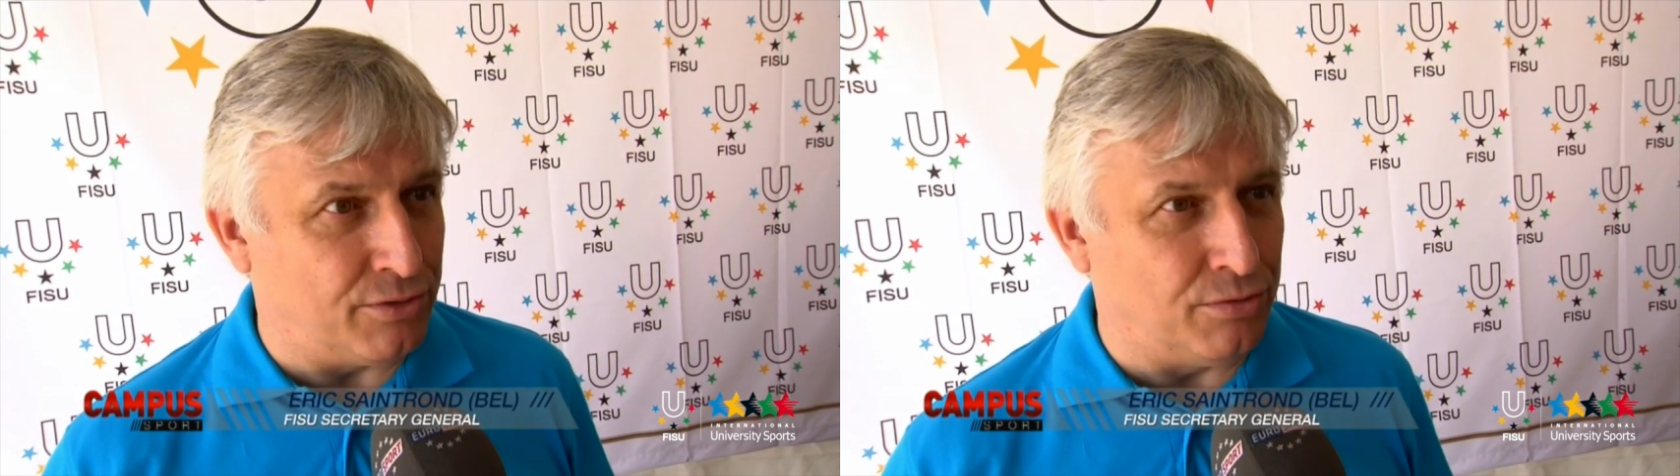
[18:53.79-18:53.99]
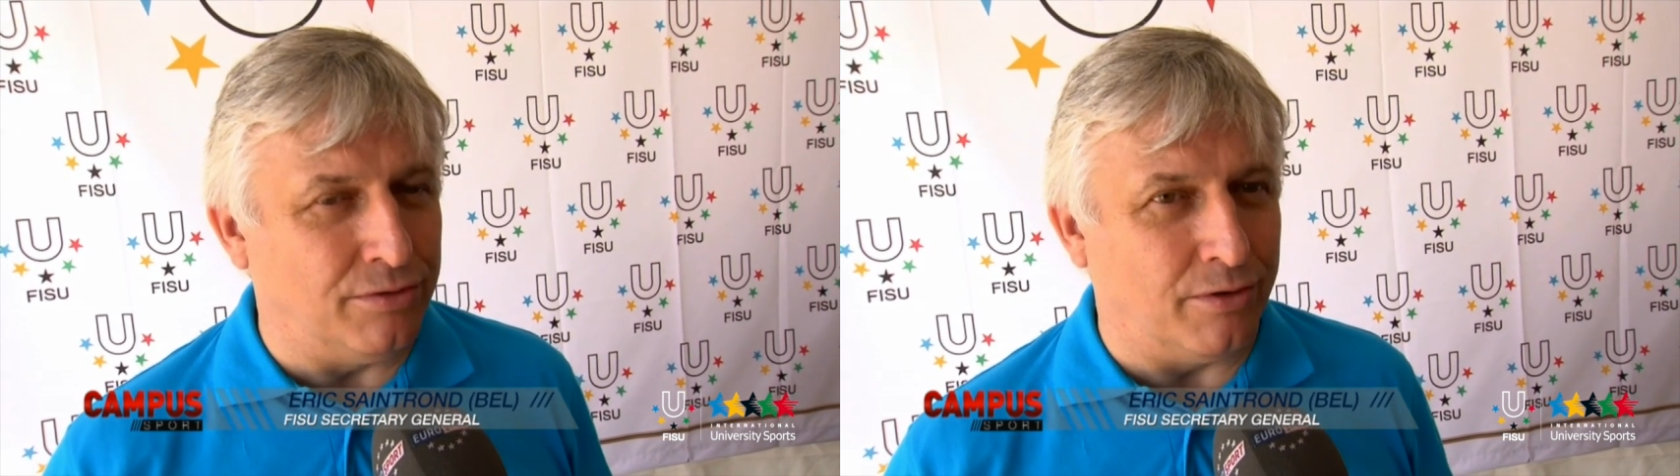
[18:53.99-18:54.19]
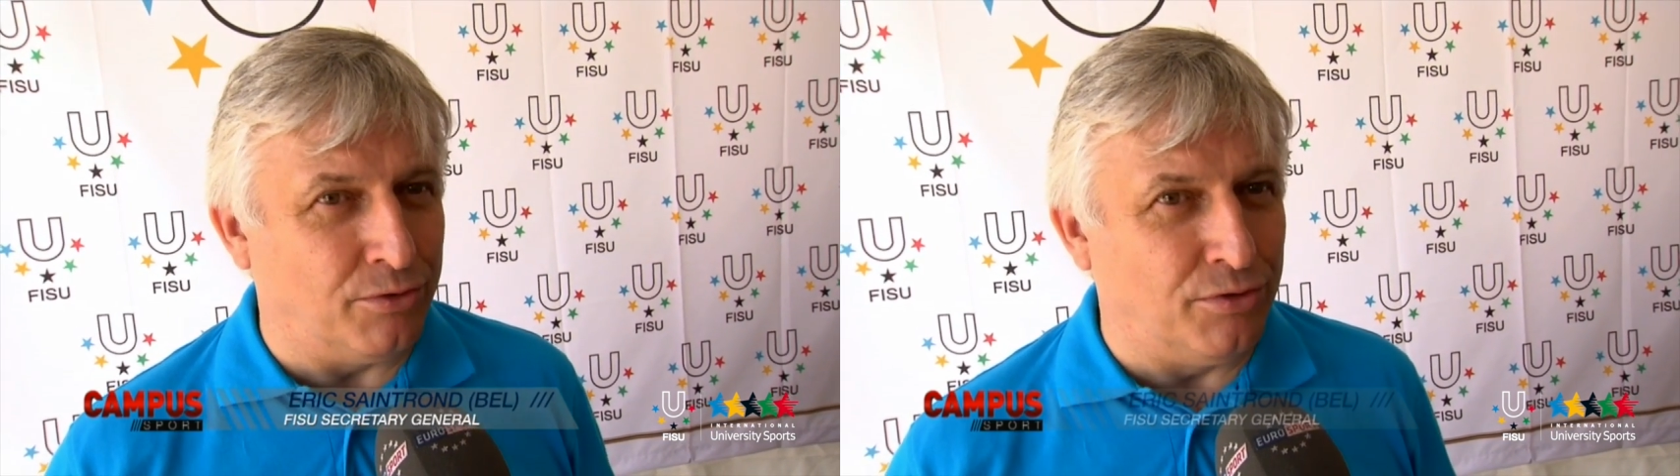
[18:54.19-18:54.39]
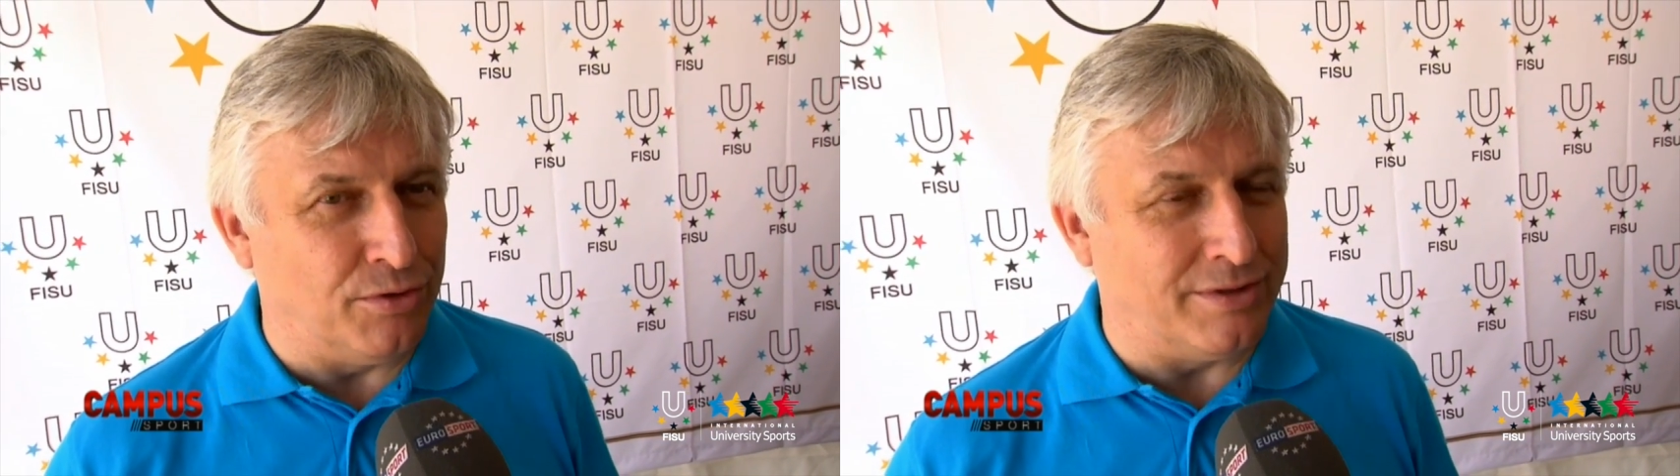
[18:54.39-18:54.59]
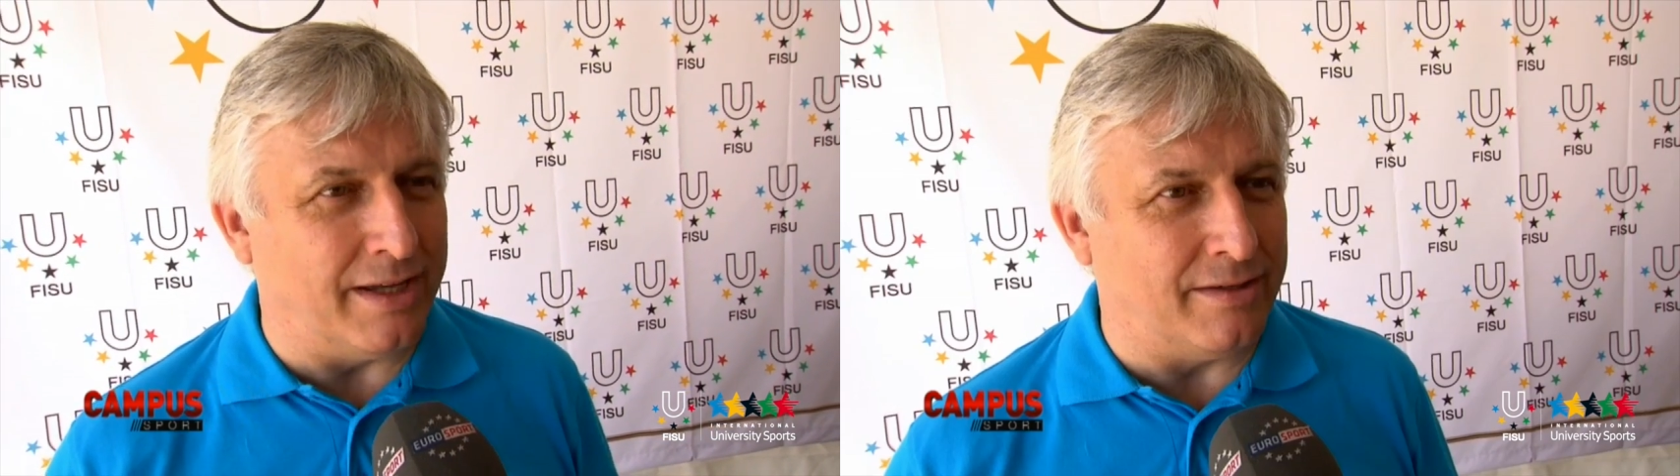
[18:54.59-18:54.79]
soon the good
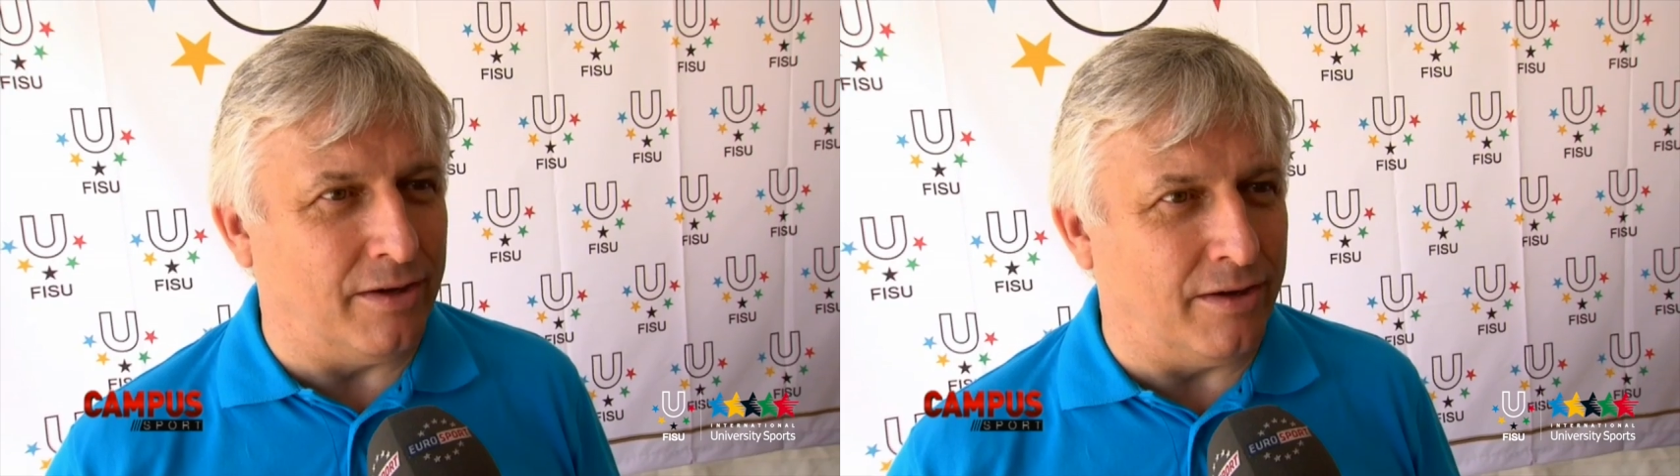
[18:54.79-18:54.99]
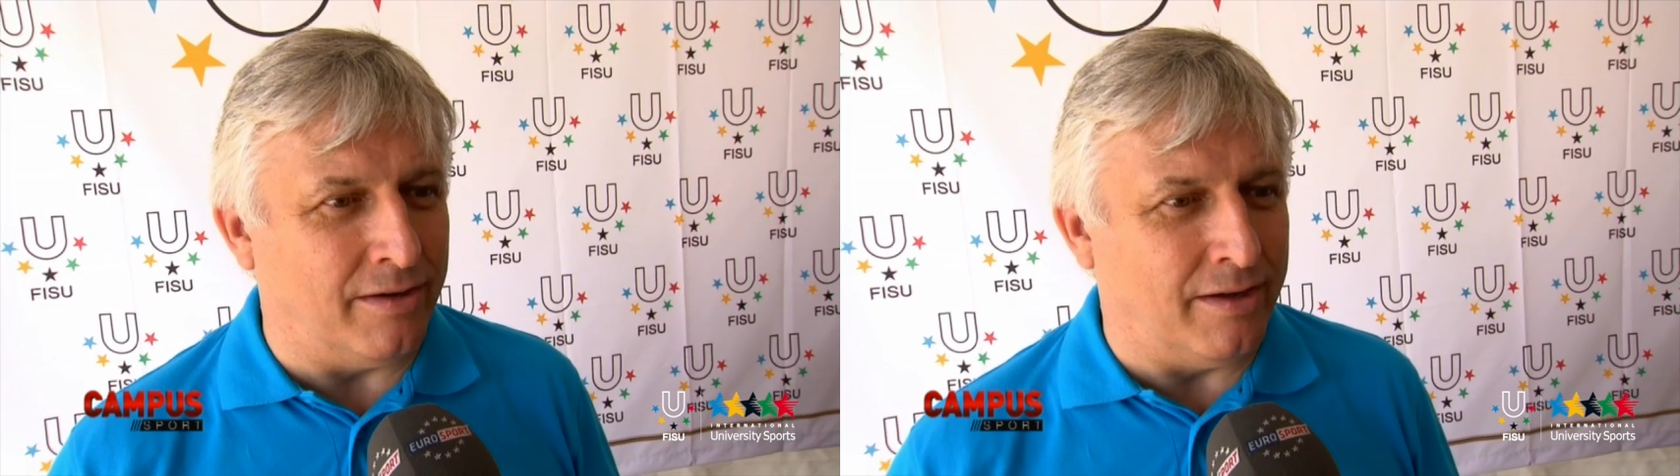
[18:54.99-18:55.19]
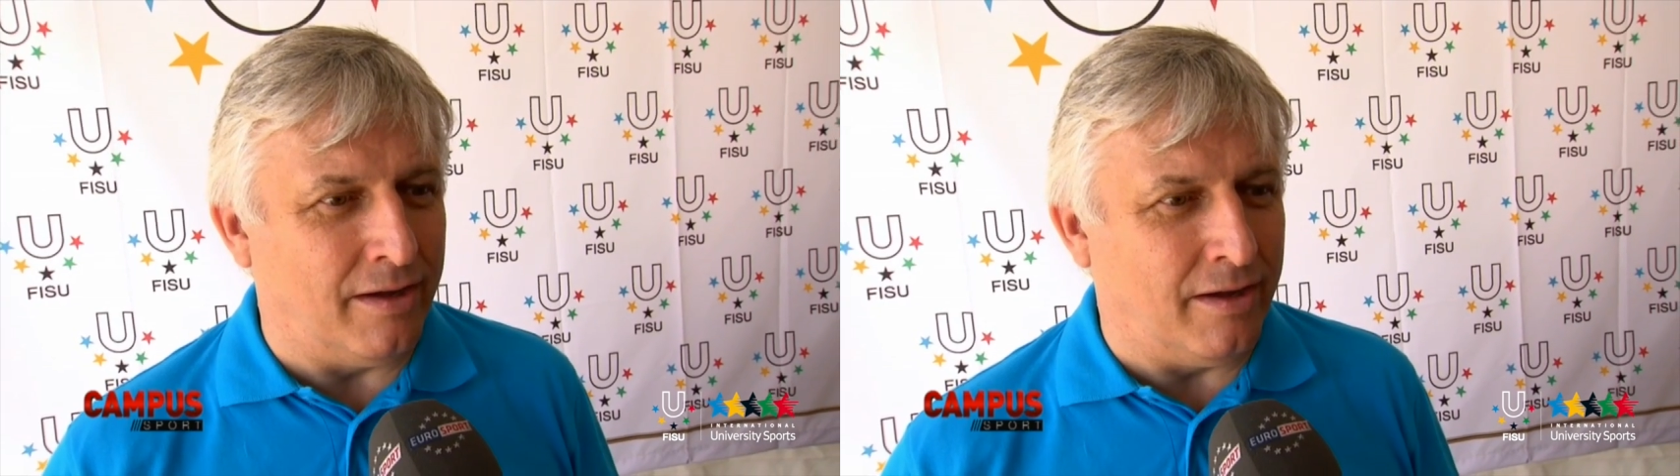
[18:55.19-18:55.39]
news that uh,